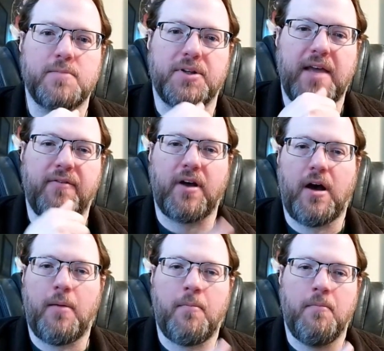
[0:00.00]
but they've
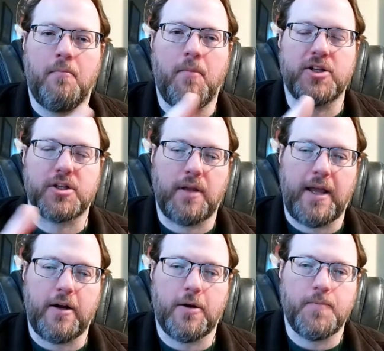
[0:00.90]
come much
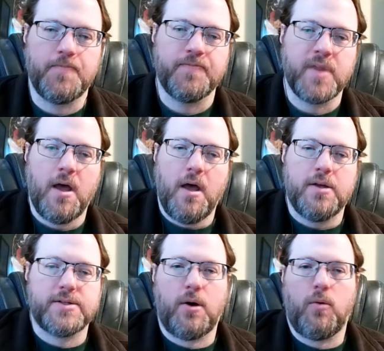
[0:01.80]
later.
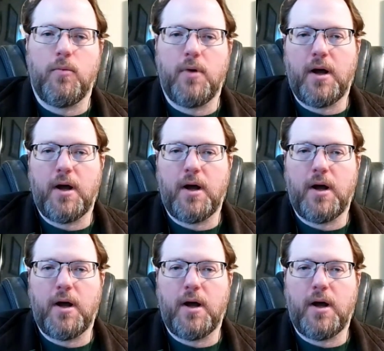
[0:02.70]
So,